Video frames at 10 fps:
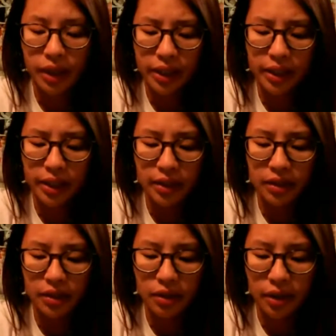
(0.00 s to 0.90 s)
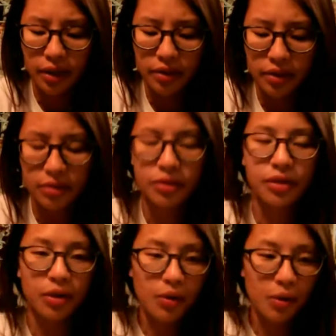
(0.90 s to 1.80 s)
Like, okay, so
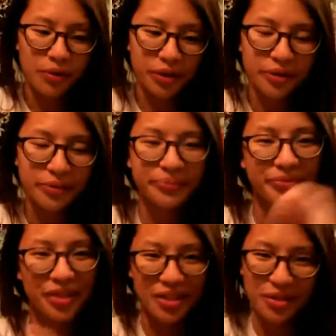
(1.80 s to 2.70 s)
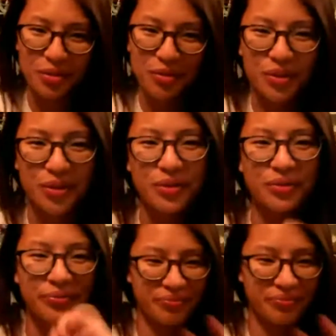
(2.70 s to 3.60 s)
to go over, so just review.